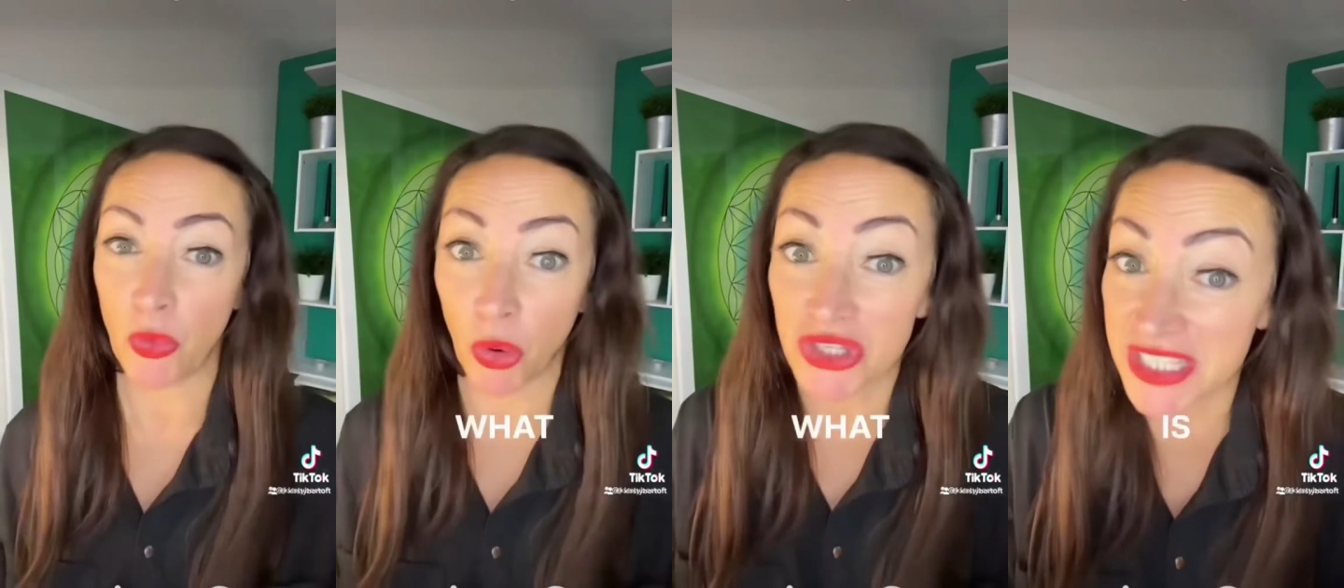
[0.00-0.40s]

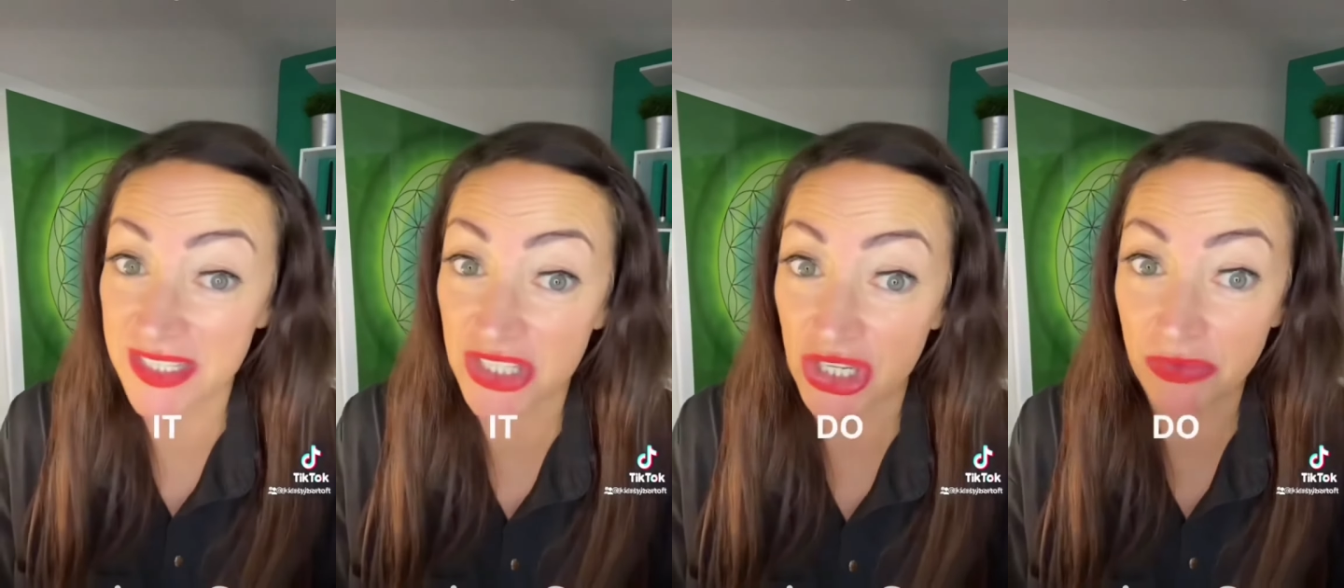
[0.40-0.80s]
What does this
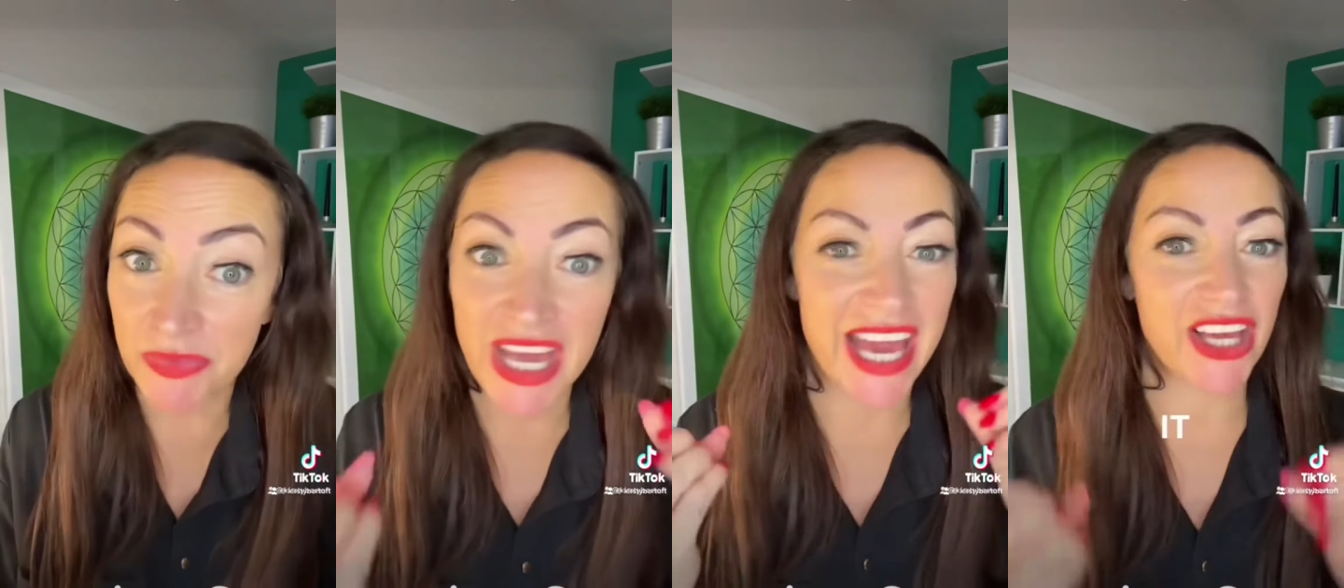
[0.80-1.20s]
do?
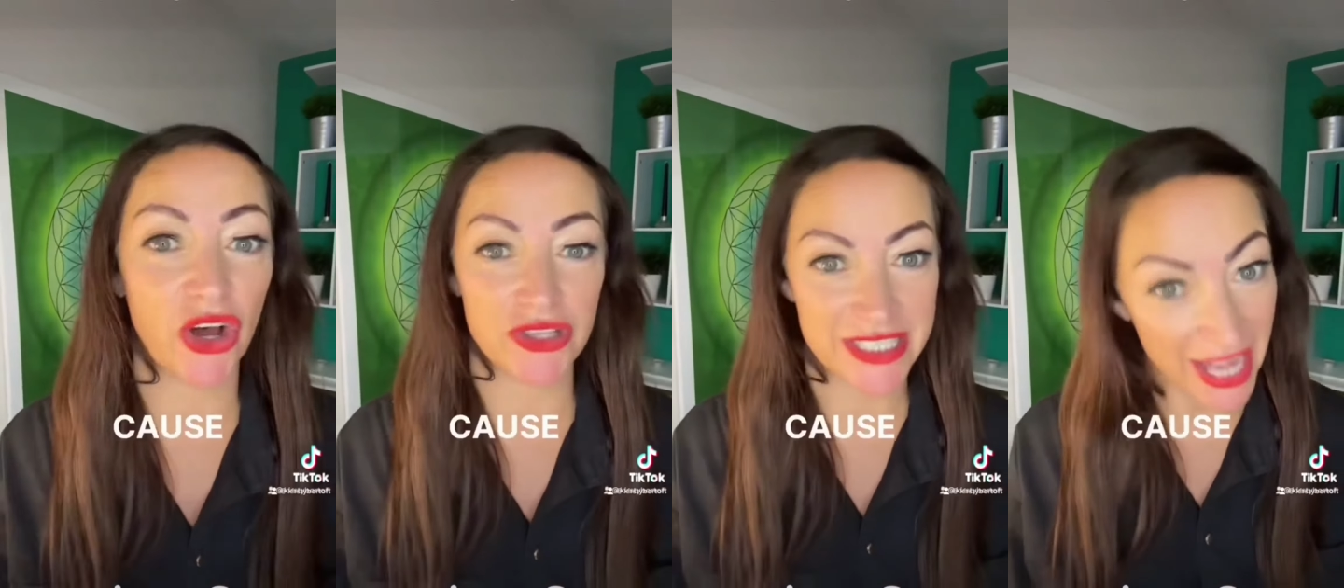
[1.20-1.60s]
It
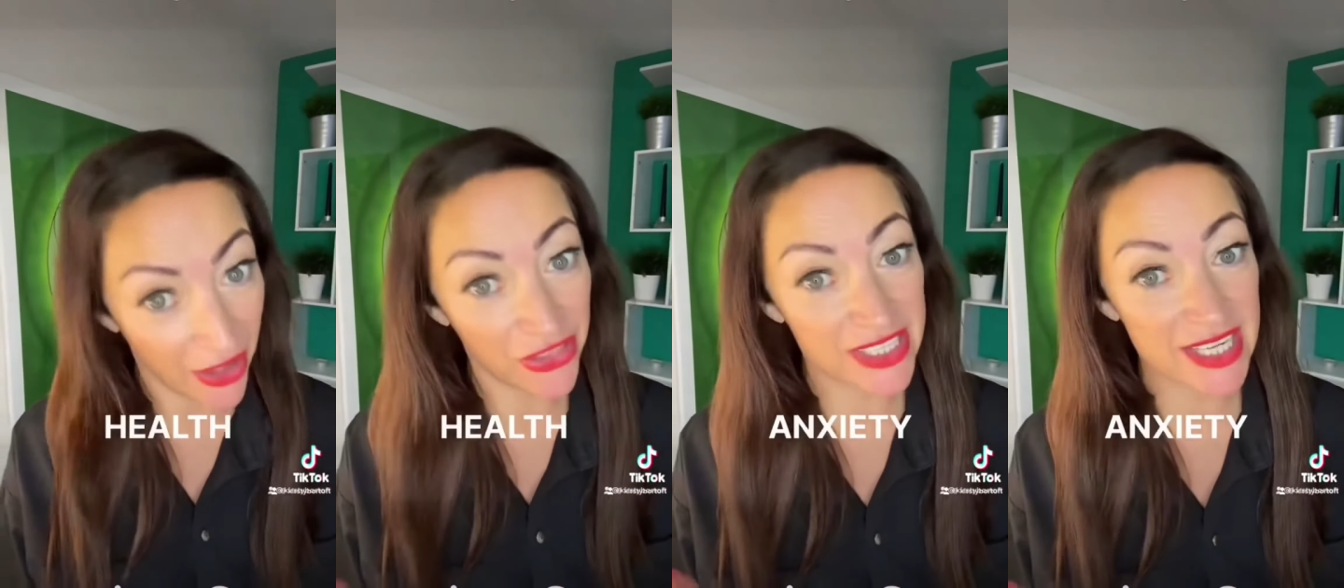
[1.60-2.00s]
causes
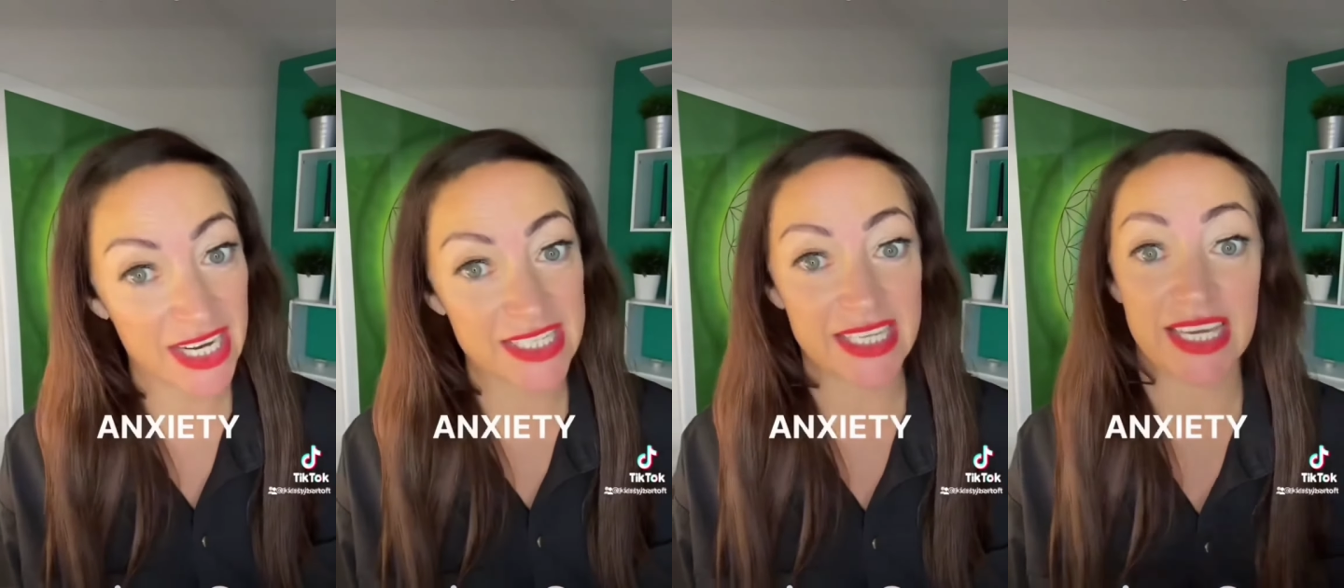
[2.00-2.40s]
health
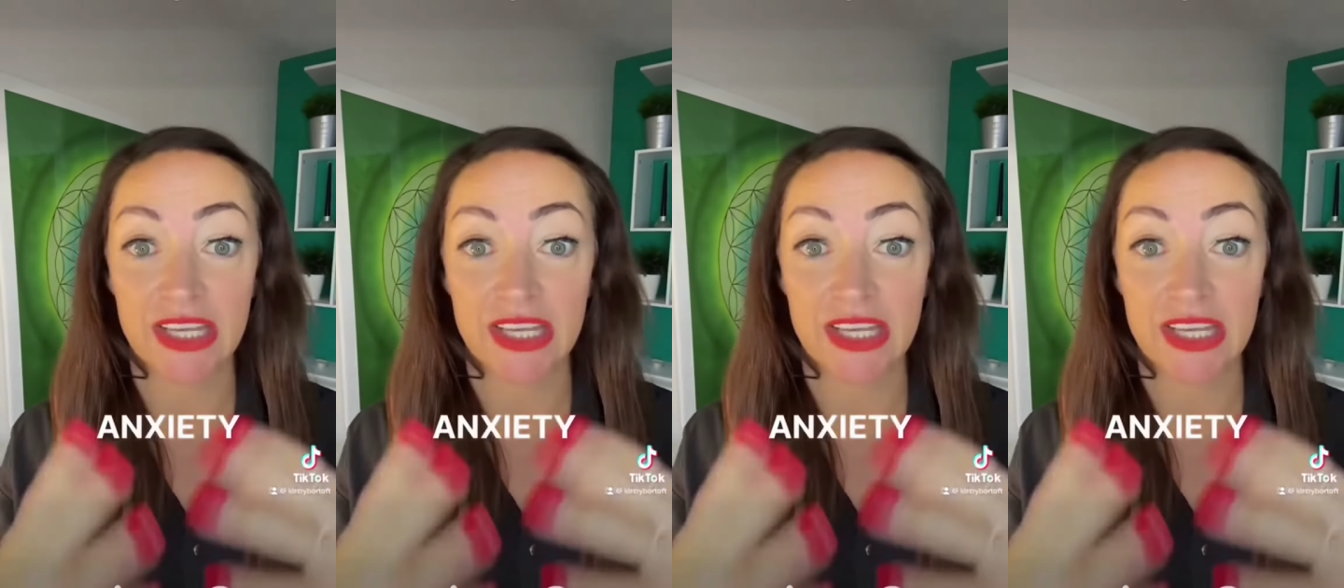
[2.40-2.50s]
anxiety,